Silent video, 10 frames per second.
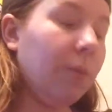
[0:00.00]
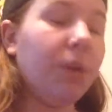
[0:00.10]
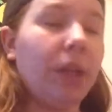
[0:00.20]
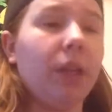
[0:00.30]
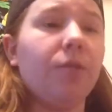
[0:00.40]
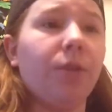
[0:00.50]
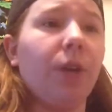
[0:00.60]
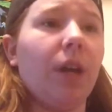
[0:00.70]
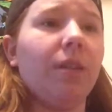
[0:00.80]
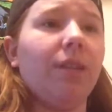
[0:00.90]
playlist for you
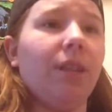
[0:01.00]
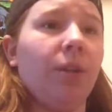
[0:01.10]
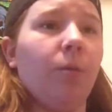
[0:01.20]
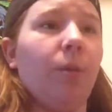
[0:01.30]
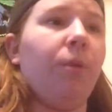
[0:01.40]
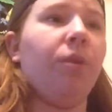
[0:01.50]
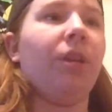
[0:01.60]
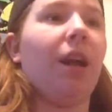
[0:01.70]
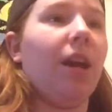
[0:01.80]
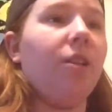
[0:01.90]
guys to hear what
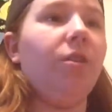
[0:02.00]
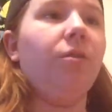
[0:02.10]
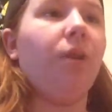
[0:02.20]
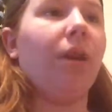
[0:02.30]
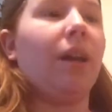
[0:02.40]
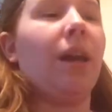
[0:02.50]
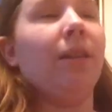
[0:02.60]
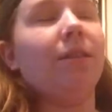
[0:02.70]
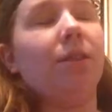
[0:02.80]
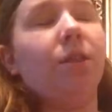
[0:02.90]
music I do, I
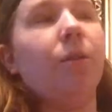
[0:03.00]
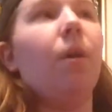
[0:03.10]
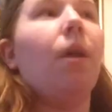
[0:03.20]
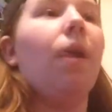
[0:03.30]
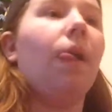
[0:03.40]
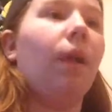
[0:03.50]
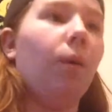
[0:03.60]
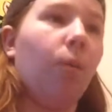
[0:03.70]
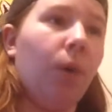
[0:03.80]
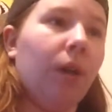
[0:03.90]
listen to
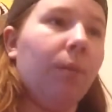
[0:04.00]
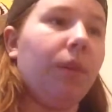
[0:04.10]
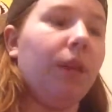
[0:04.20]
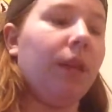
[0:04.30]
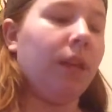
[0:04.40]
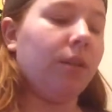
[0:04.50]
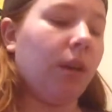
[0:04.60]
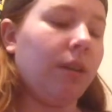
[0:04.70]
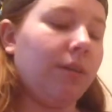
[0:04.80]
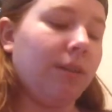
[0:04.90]
while I'm cleaning. So
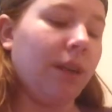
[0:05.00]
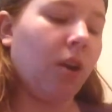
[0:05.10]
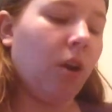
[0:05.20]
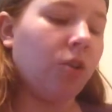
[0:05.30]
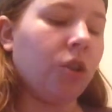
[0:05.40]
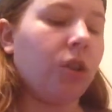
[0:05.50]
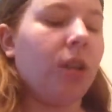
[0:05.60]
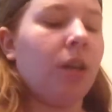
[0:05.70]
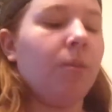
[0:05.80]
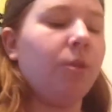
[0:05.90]
I listen to Culture
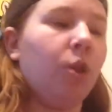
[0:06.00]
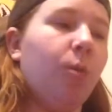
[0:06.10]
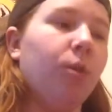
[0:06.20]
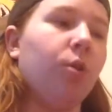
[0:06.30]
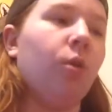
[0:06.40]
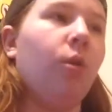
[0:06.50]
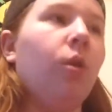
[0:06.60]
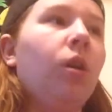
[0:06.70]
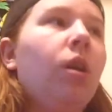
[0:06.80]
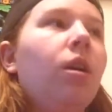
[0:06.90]
Club, Snow
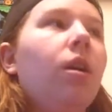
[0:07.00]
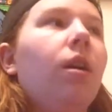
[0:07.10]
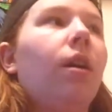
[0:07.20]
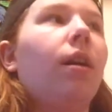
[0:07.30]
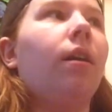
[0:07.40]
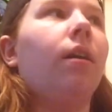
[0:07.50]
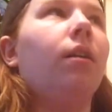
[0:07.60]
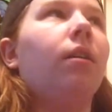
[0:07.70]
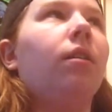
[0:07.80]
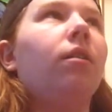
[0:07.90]
Patrol,
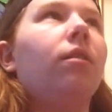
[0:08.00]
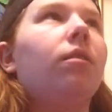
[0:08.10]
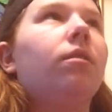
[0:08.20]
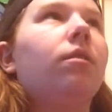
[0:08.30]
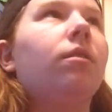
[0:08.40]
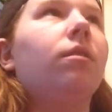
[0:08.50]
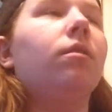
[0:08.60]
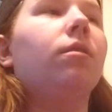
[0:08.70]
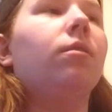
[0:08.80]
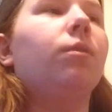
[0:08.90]

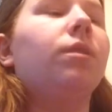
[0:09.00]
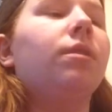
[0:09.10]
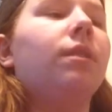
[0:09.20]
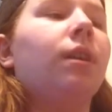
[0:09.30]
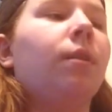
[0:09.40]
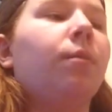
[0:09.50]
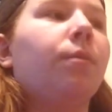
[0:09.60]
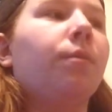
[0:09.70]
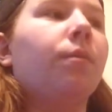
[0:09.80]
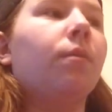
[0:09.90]
what's his
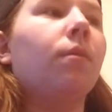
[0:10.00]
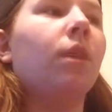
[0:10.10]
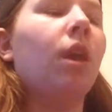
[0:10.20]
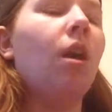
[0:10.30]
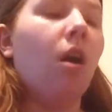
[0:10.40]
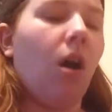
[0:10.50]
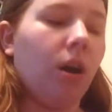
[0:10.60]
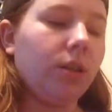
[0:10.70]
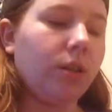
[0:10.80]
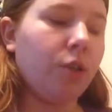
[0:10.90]
name?
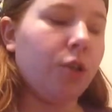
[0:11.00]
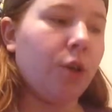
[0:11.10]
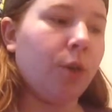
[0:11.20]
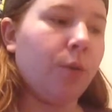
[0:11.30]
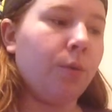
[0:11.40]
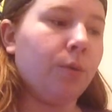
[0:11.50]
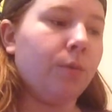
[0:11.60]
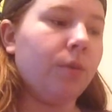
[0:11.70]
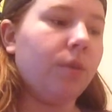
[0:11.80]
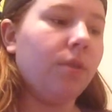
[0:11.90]
Austin
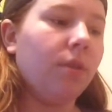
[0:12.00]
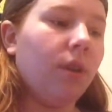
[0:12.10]
Jones,